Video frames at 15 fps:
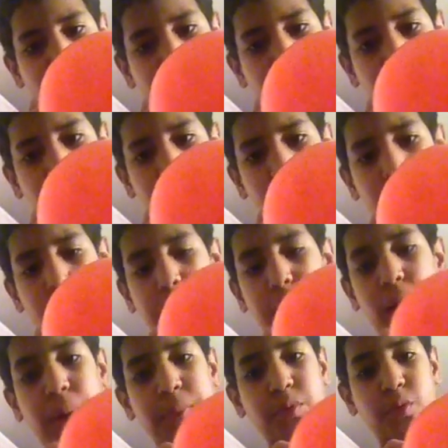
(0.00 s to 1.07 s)
Guys, I
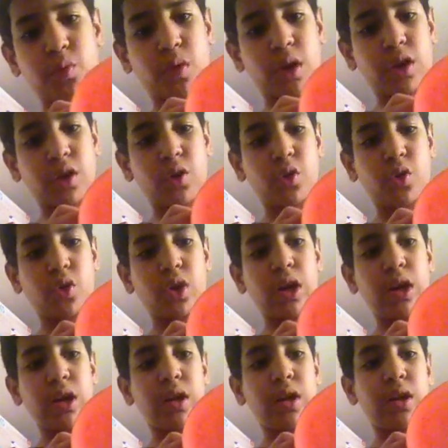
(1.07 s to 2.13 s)
popped one
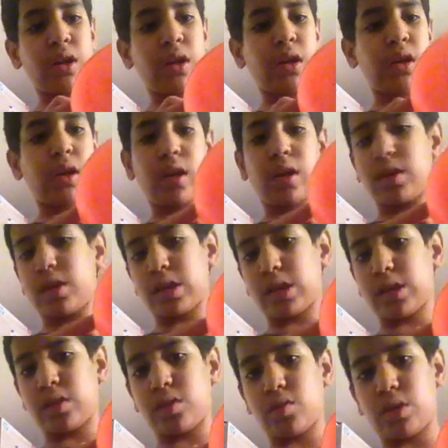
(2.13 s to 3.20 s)
hole. It
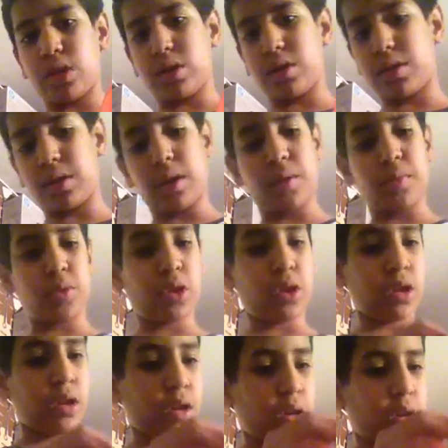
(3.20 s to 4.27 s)
didn't do anything. Now I'm just
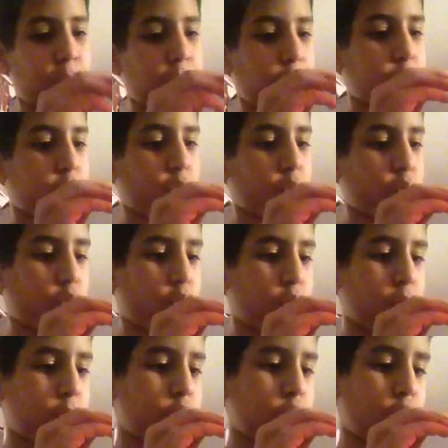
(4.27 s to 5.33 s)
popped another hole.
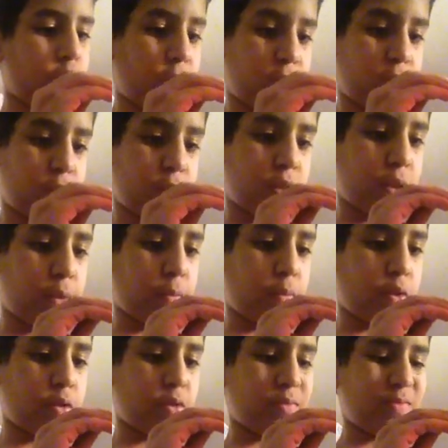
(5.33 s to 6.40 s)
Let me try the same
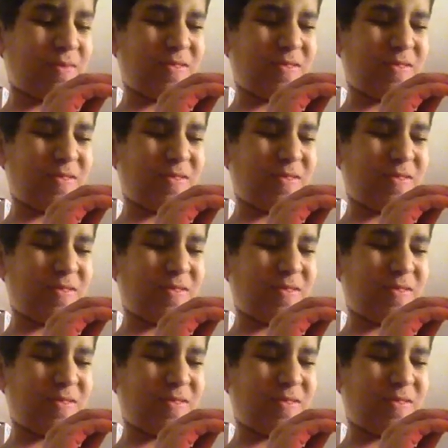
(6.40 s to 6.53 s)
hole.